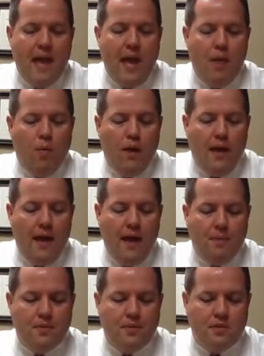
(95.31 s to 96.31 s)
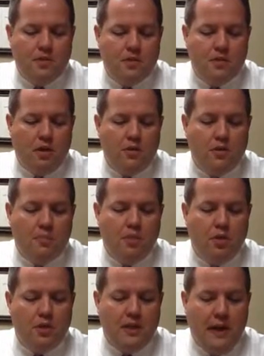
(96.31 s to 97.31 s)
and what happens is it starts to
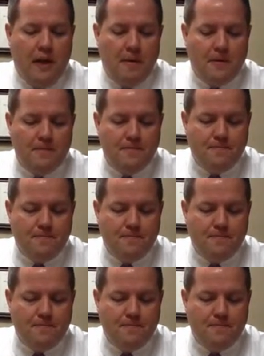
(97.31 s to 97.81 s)
push out.